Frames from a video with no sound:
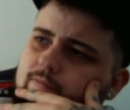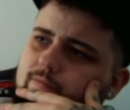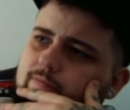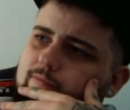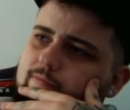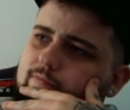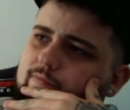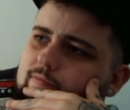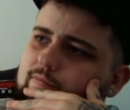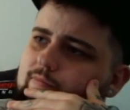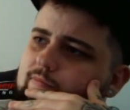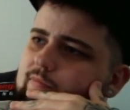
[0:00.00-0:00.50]

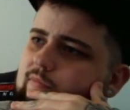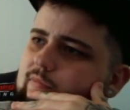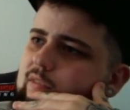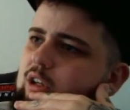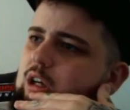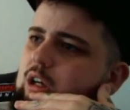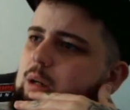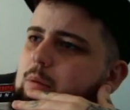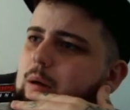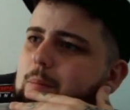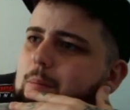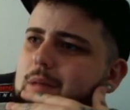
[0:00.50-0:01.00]

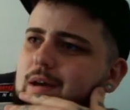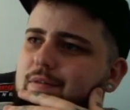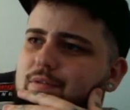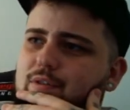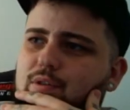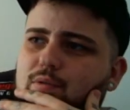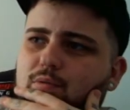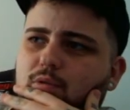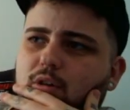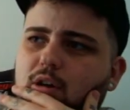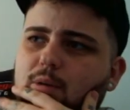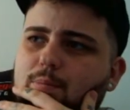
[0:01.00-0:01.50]
I might be having a
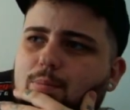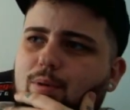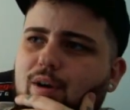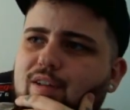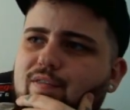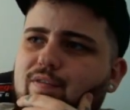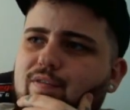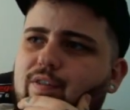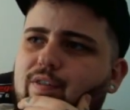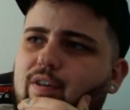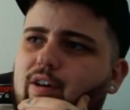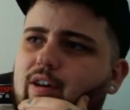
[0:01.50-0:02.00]
right brain
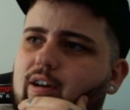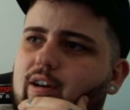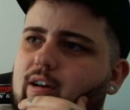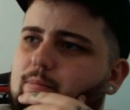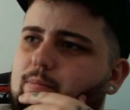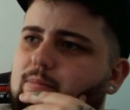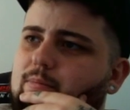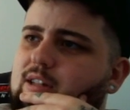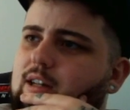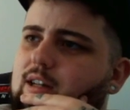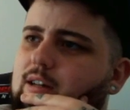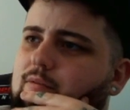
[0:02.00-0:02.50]
fart here
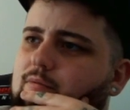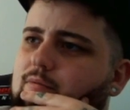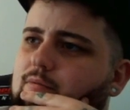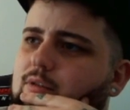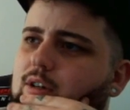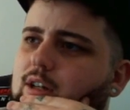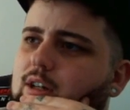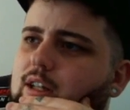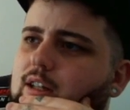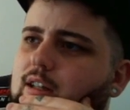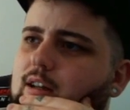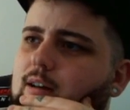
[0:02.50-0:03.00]
and sound
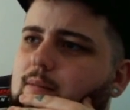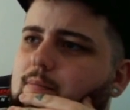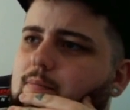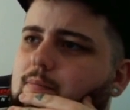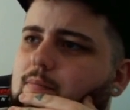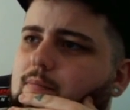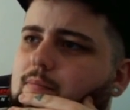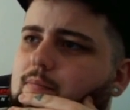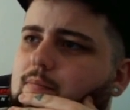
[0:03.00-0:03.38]
really dumb.